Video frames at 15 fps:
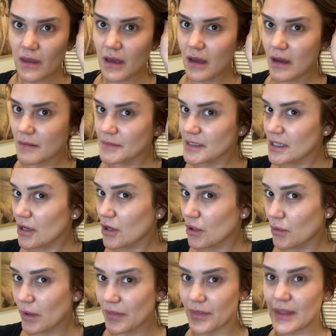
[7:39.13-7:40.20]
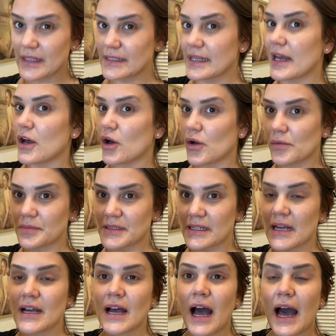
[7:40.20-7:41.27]
So this helps.
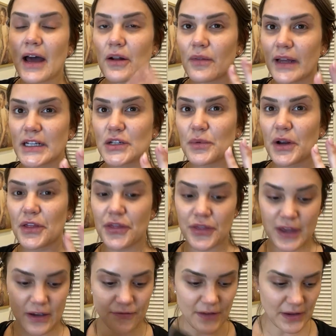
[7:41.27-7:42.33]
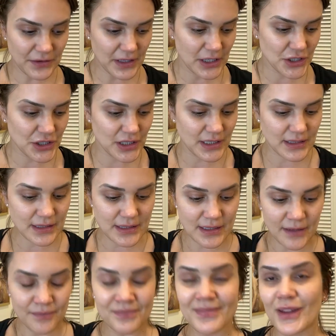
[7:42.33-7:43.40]
I don't like to wear thick foundations,
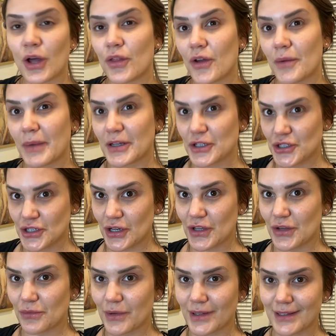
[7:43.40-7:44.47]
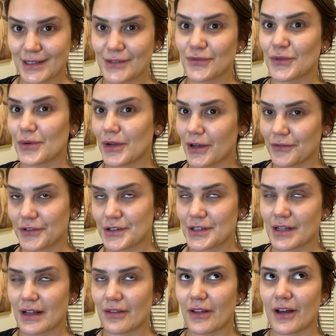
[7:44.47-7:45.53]
although I'm about to show you one that's full coverage
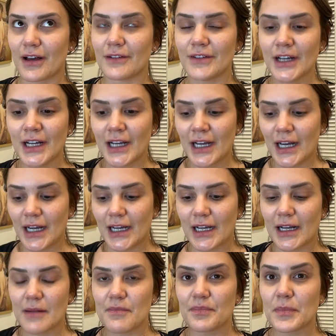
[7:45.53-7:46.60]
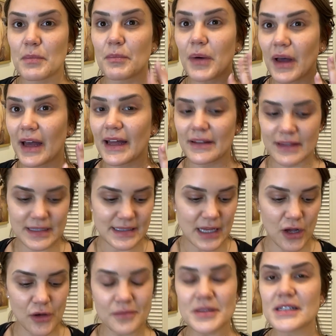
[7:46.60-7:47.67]
that I love. But this
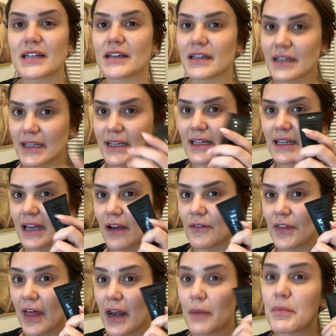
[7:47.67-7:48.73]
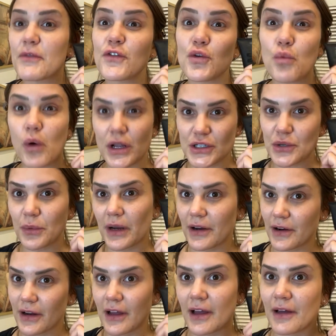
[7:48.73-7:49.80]
helps to cover that up if you want to
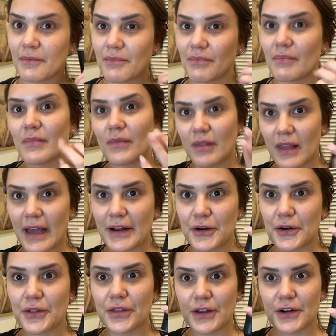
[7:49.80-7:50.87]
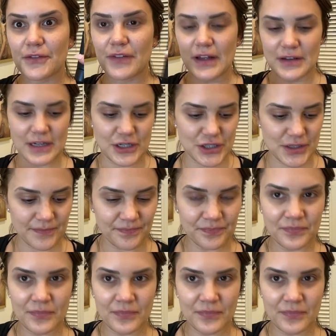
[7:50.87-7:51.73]
wear a lighter, thinner foundation.